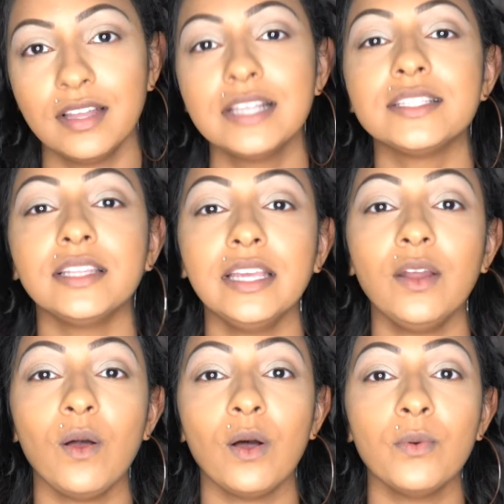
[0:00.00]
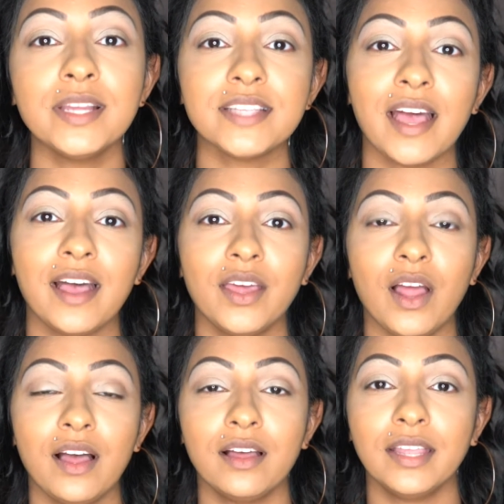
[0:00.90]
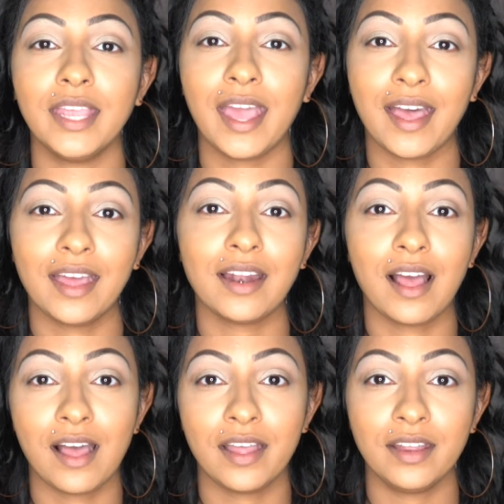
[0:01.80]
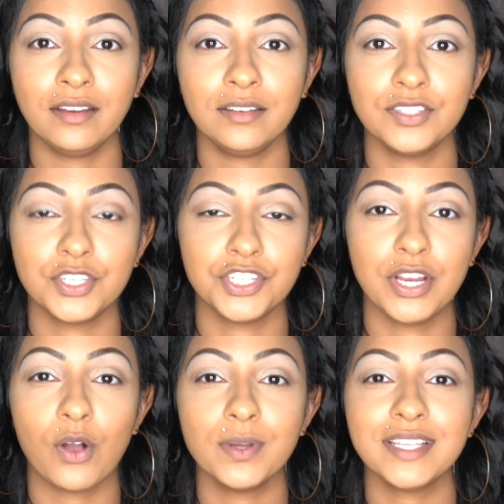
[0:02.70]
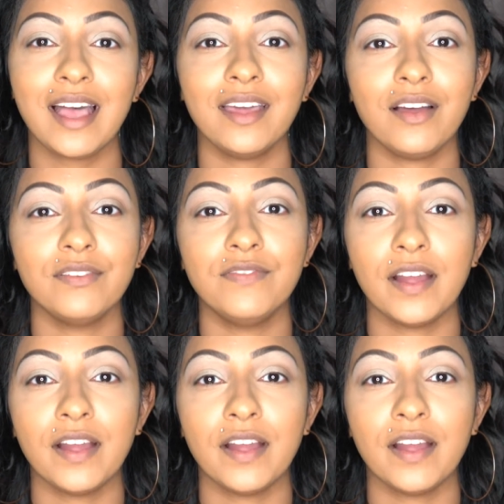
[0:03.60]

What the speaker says: Selena always had a cat eye, so she always had a